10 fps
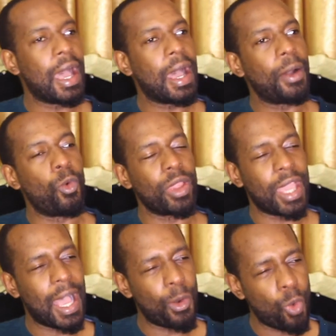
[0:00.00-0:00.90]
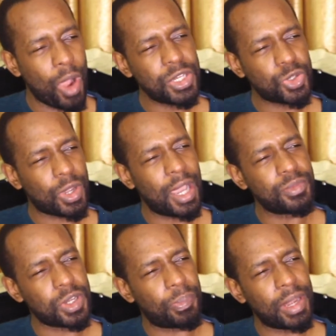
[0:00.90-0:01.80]
we are want to come
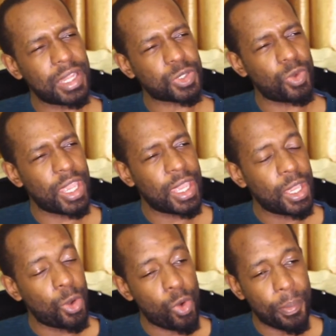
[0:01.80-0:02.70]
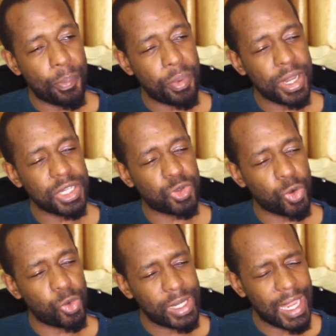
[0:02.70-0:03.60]
to a place where we bring to
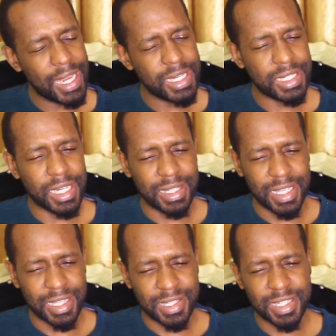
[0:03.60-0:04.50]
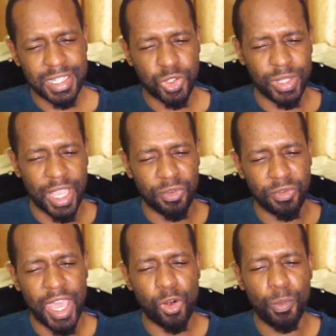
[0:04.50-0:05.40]
relation the situ, the
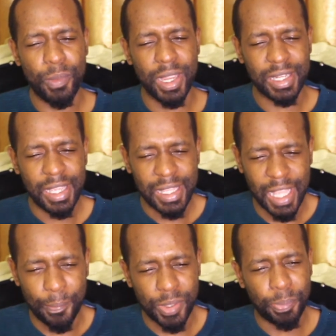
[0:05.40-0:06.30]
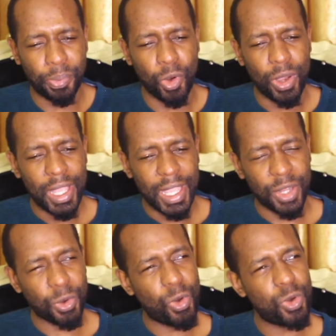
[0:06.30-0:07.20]
environment, the people,
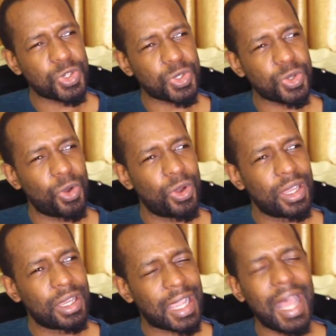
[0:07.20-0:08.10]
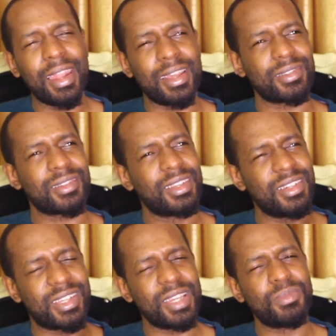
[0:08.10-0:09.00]
and also colors
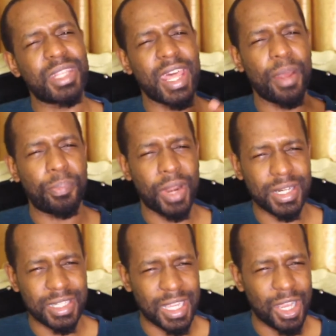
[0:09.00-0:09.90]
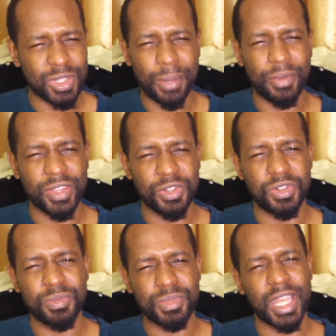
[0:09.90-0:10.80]
dreams that are practical, some of the
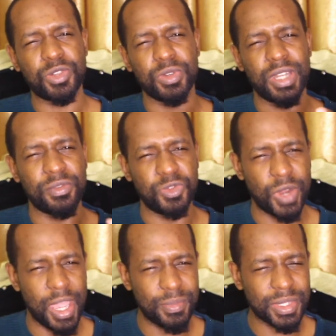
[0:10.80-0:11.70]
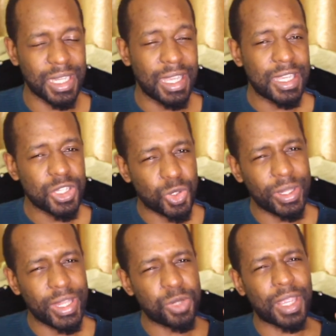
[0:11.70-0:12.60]
dreams that you would have dreamt, so
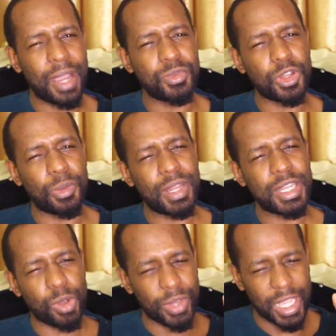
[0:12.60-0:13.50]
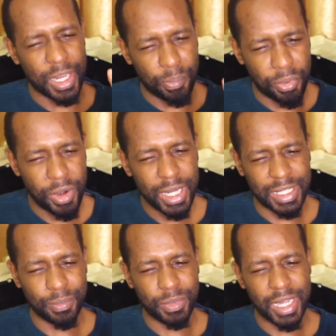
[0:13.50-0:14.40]
that we come to a place where we can break
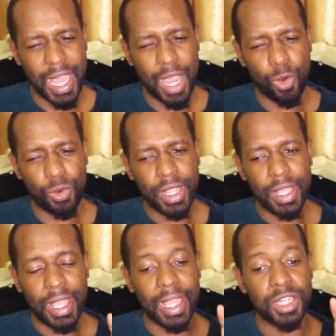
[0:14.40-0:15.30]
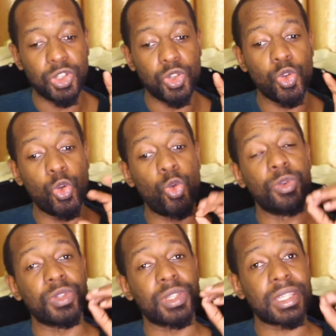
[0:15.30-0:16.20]
them down and you
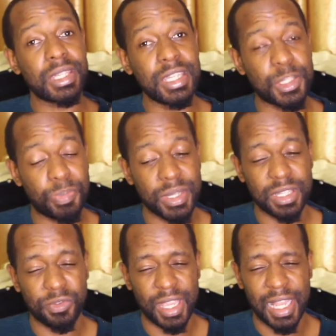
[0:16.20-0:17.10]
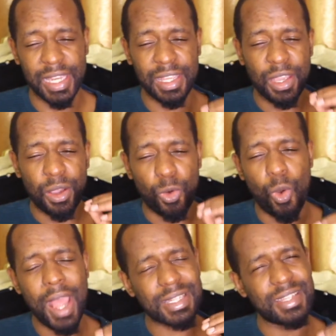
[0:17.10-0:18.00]
will see specifically
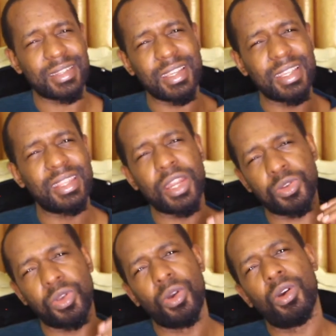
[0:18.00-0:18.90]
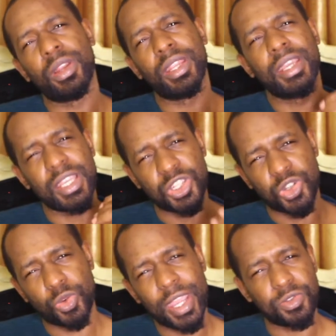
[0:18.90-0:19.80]
what is it that God is
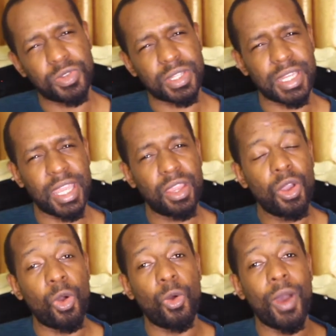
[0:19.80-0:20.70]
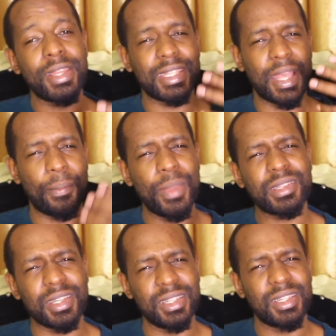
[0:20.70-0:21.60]
trying to say or what is the
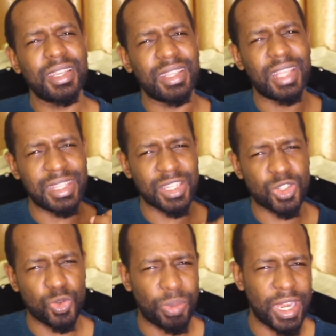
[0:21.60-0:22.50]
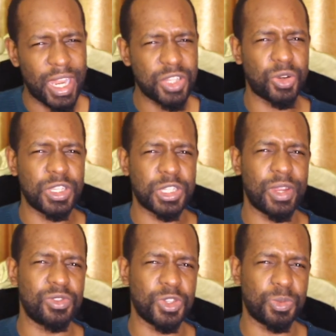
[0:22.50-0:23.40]
message that the supernatural is
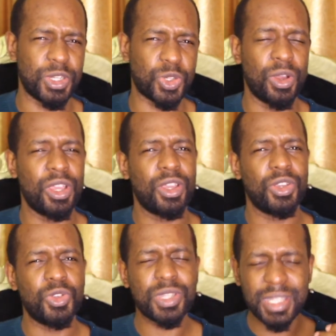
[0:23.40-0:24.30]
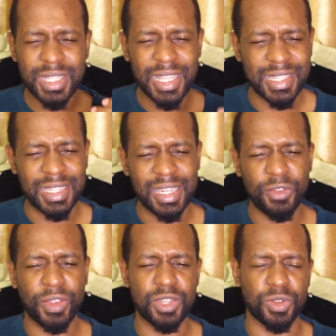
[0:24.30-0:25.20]
trying to speak. So you see the
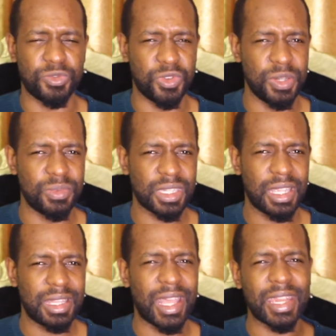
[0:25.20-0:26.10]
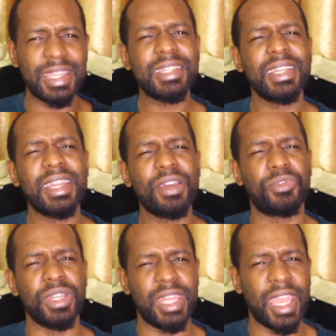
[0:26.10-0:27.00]
significance of dreams that each and
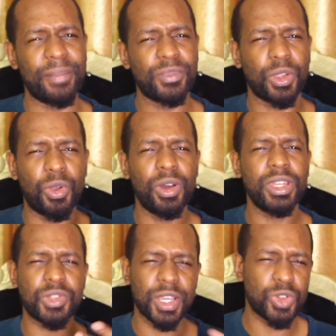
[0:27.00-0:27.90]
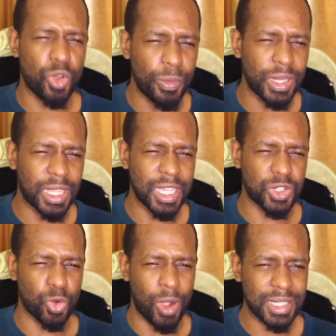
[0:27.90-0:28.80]
every day God is trying to communicate
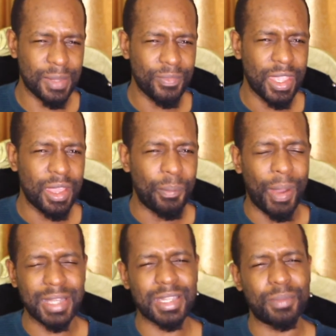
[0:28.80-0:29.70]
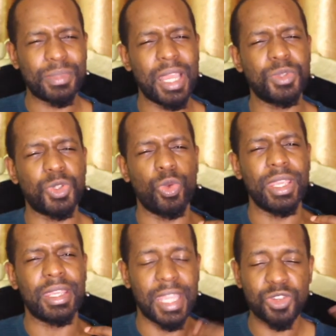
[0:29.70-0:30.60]
to us. But sometimes
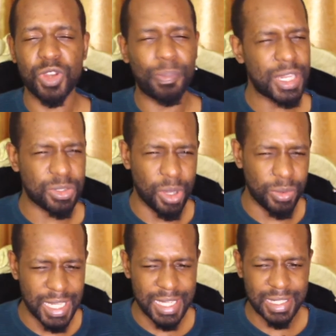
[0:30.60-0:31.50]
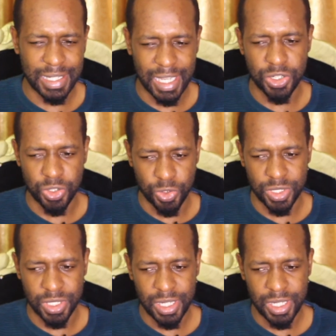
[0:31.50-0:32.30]
we get to a place where we just get used.